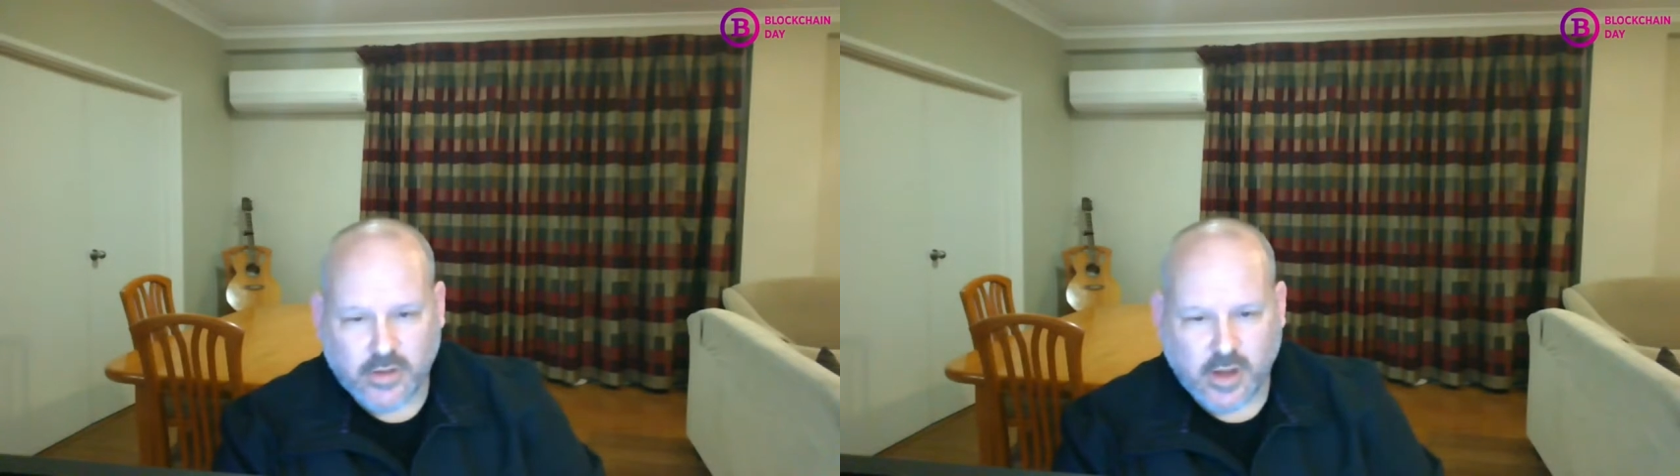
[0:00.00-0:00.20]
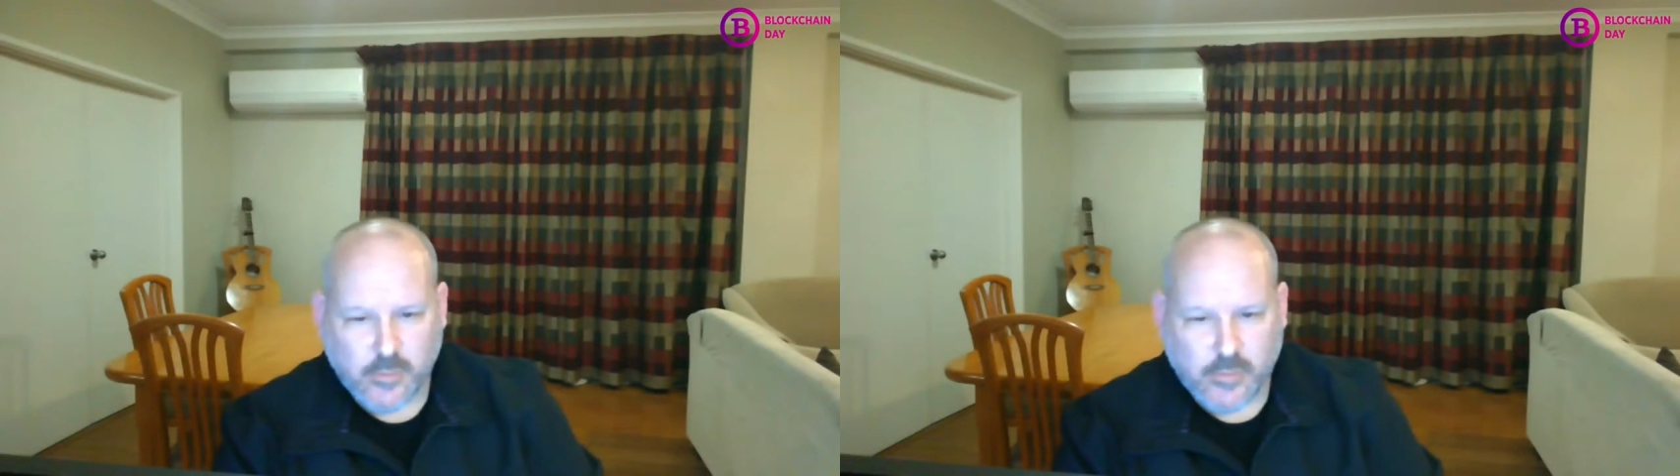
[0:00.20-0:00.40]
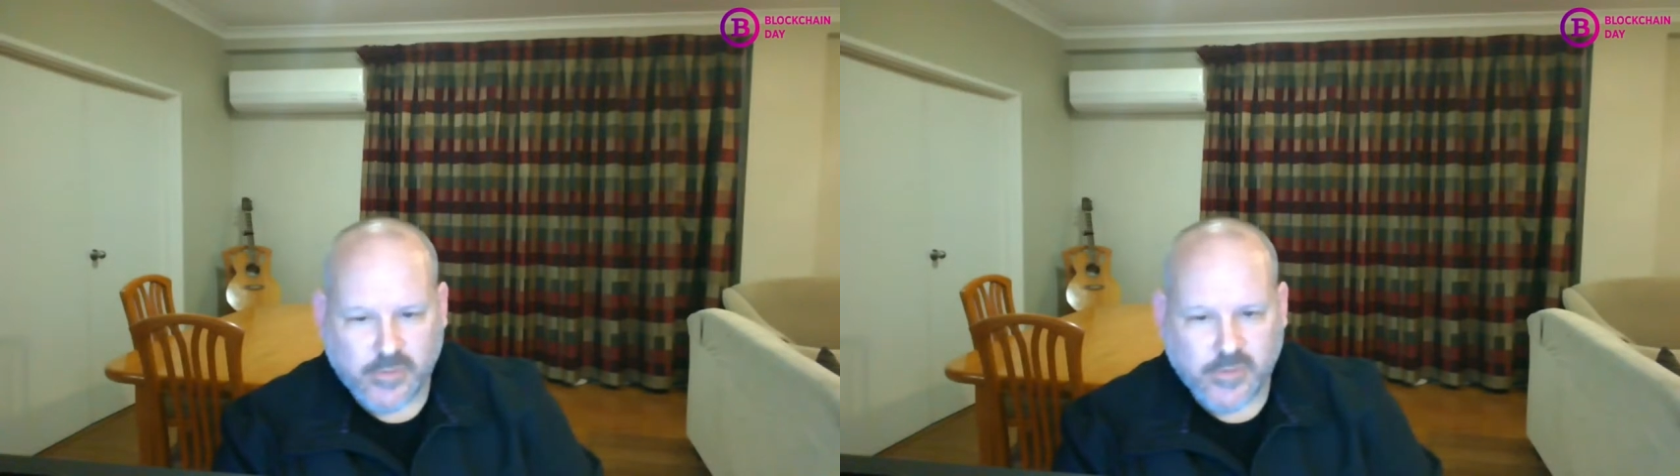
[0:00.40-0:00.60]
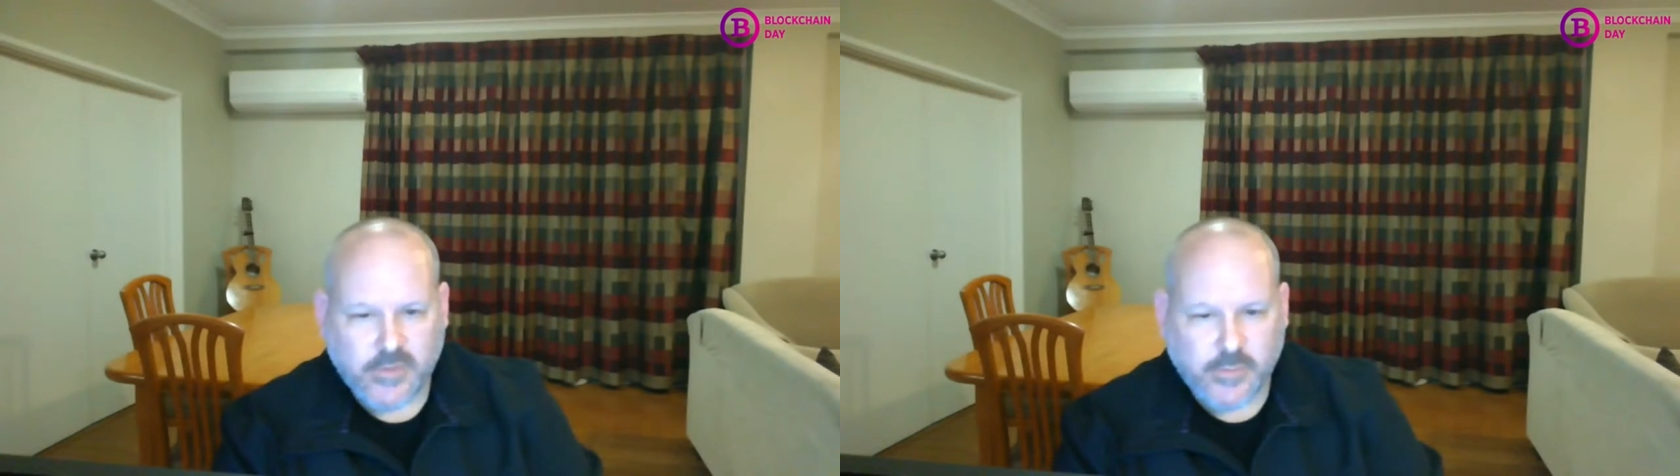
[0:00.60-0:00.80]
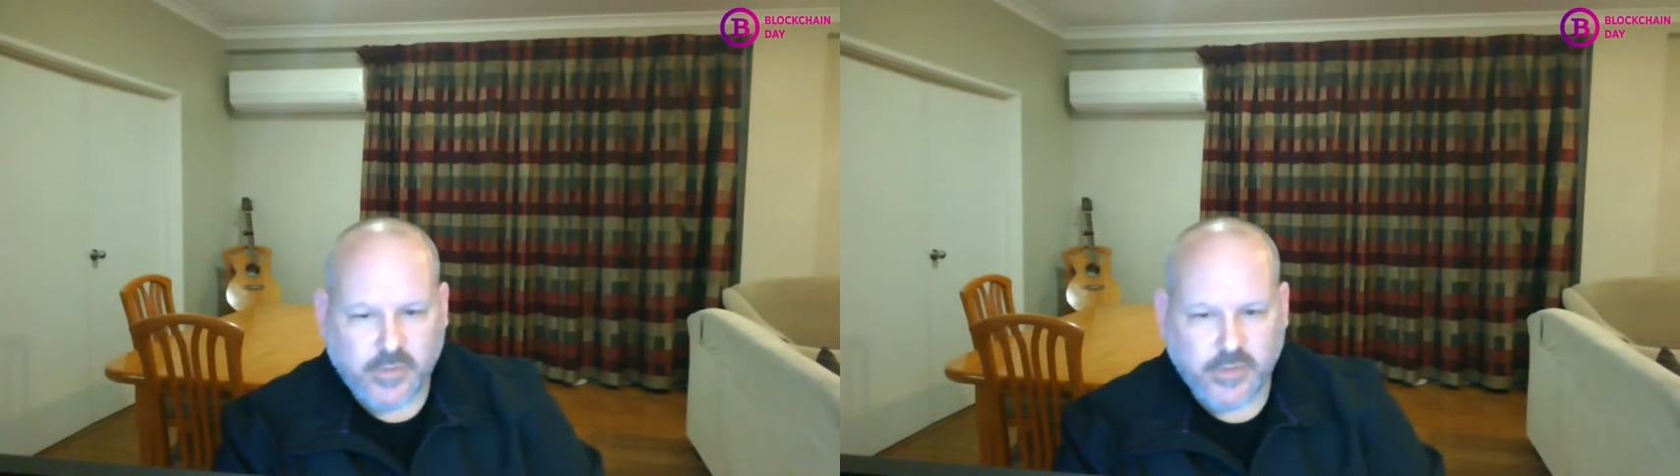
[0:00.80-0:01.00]
uh, business
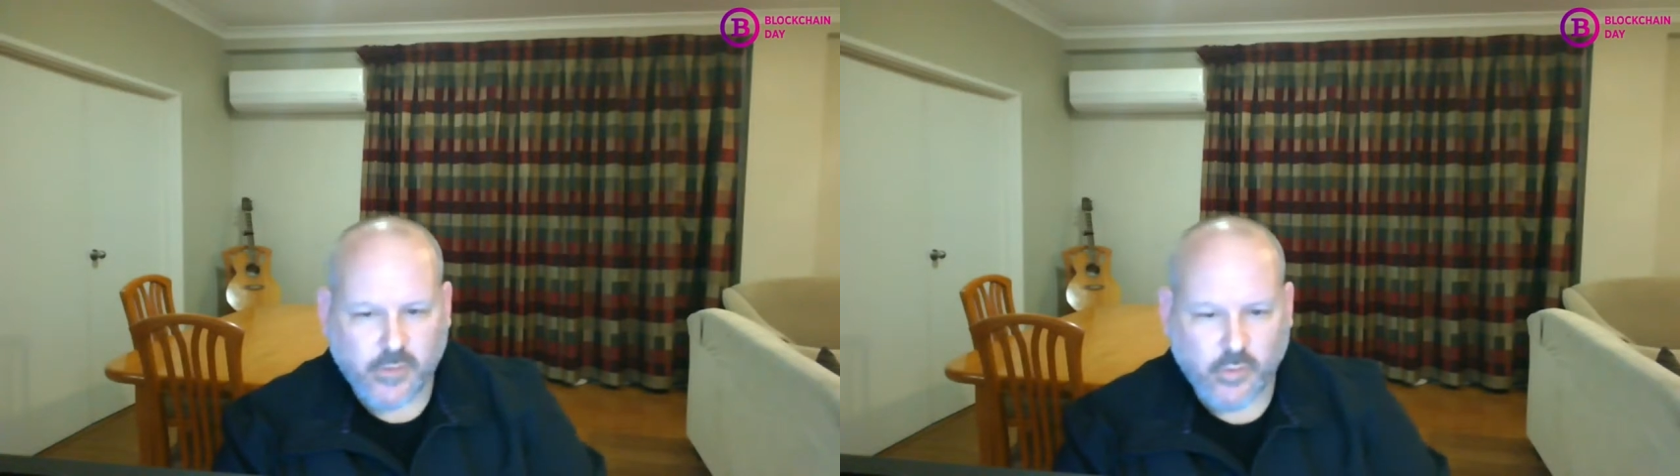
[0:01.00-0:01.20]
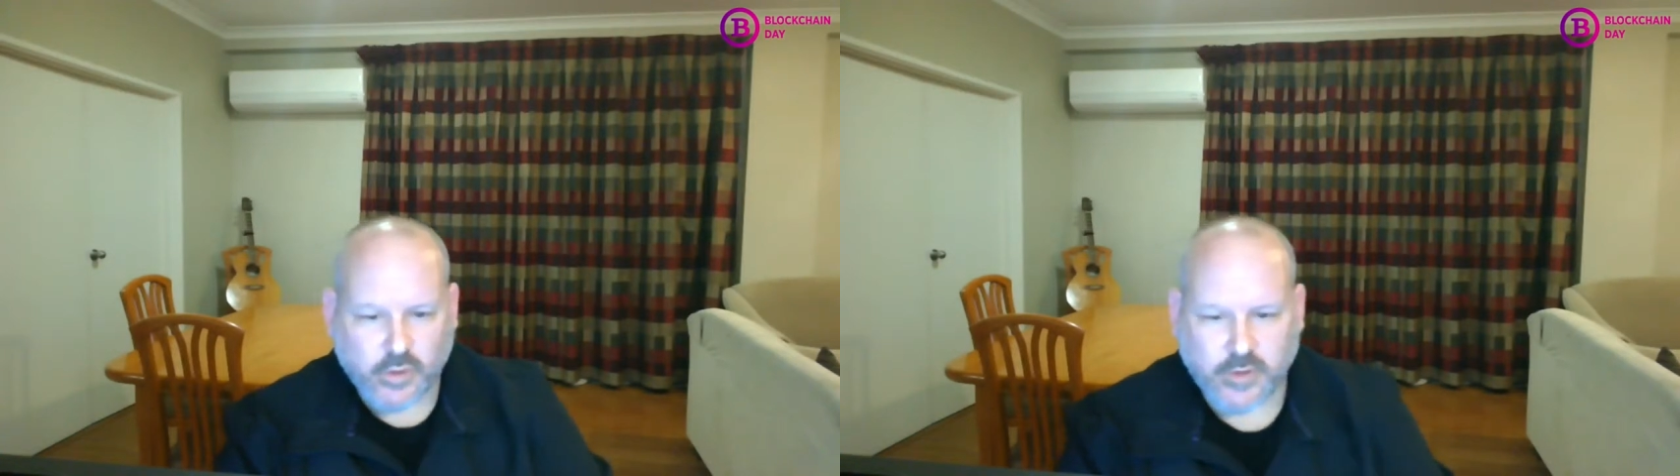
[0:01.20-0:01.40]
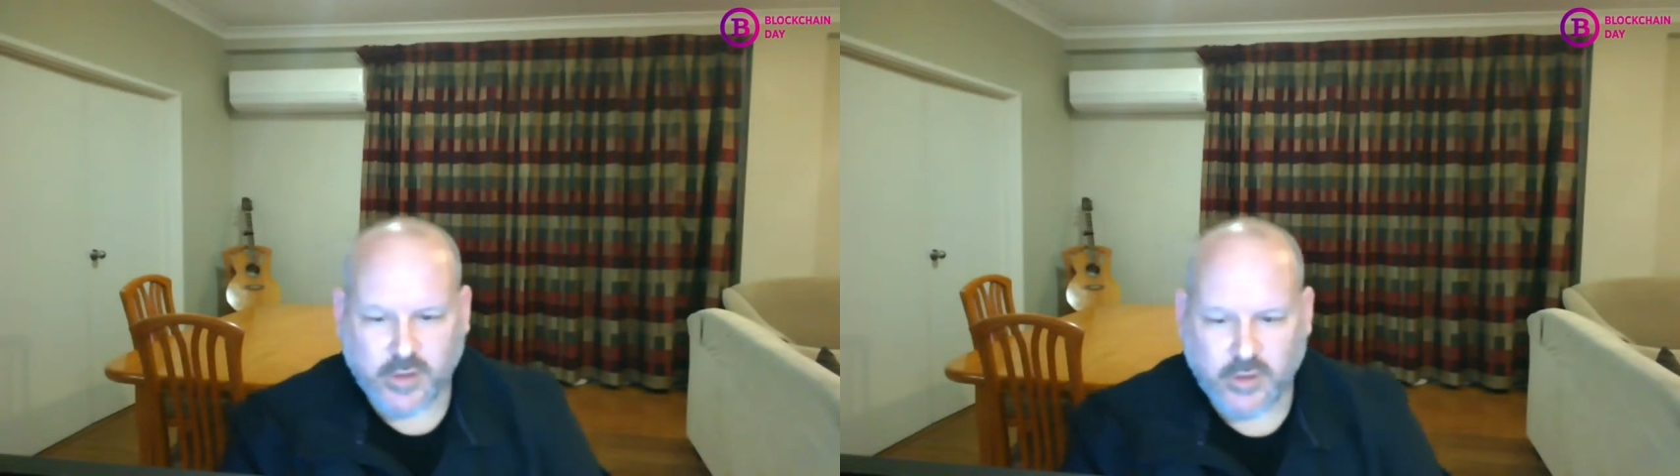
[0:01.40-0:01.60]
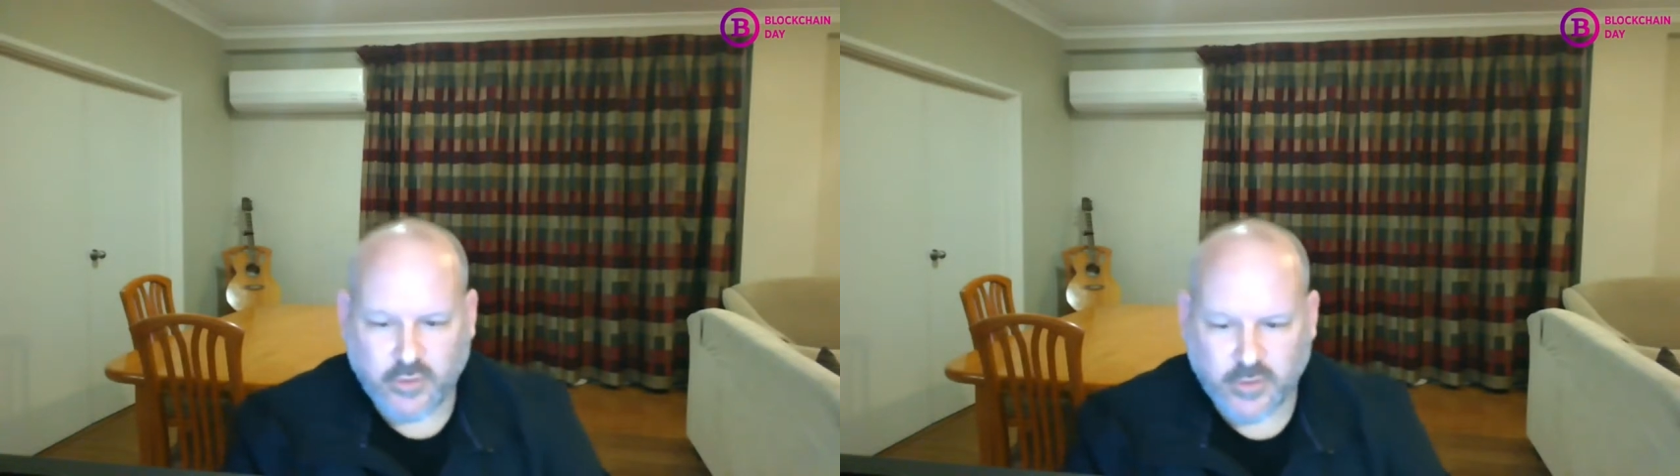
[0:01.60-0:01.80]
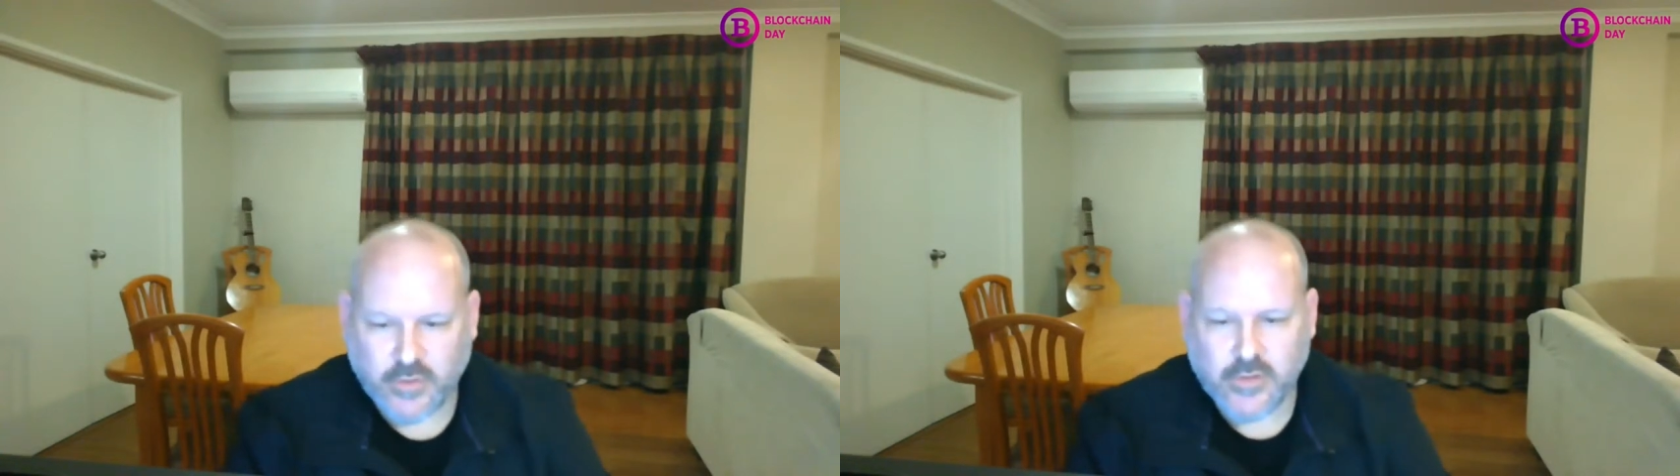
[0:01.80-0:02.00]
to business
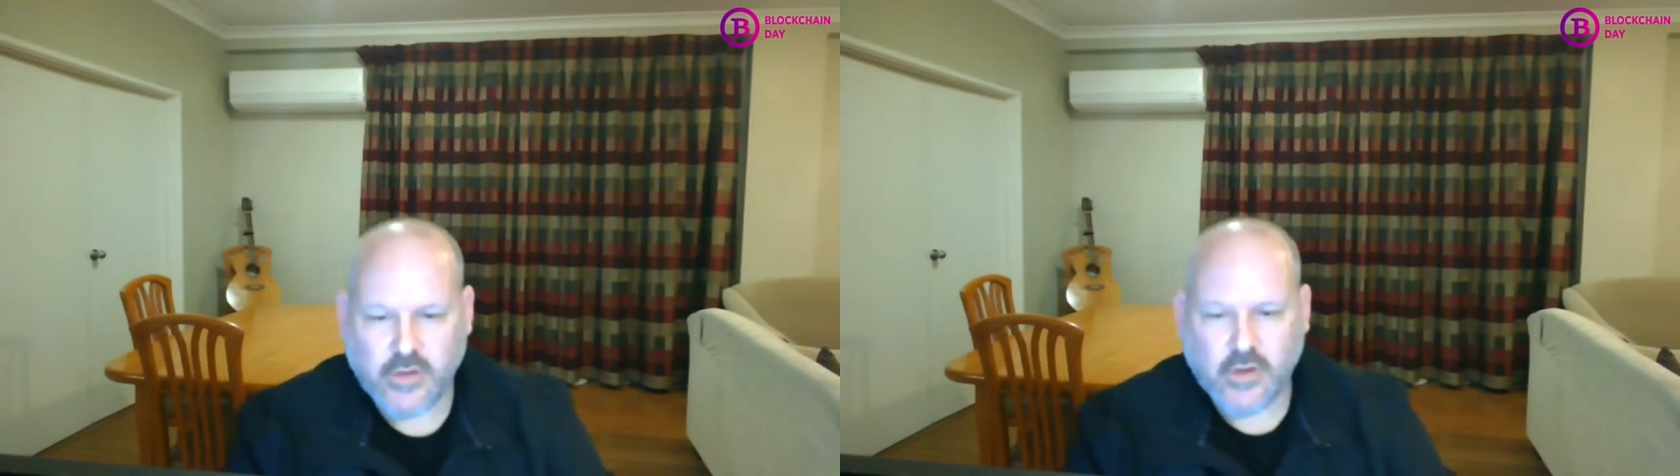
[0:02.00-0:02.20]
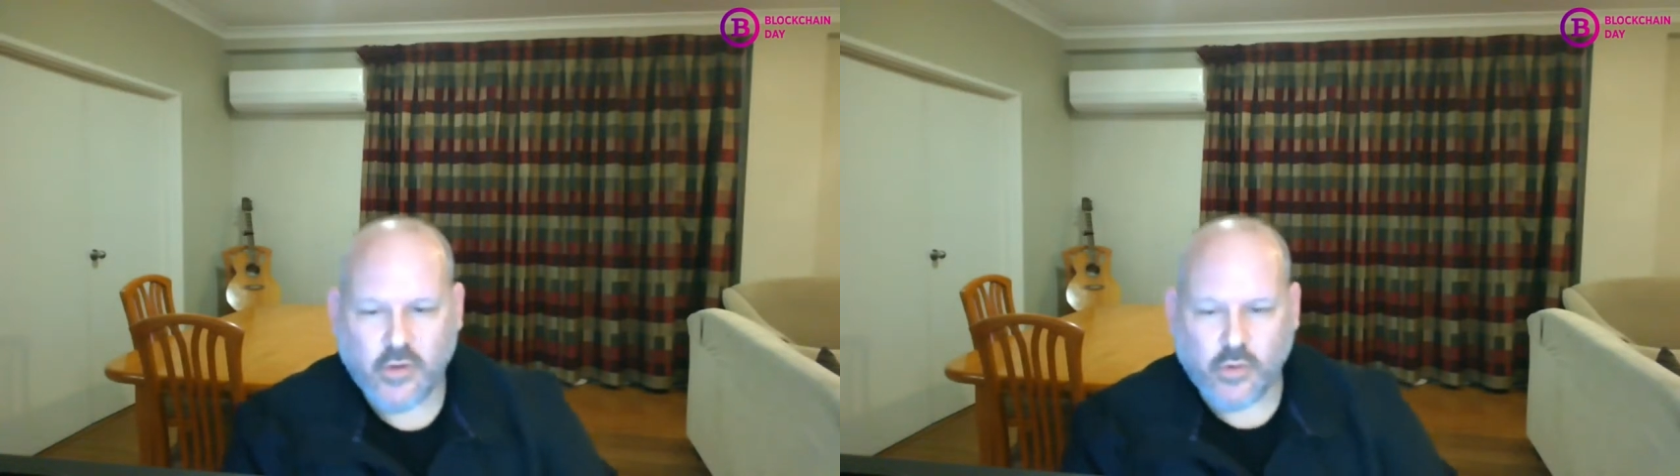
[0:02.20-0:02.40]
organizations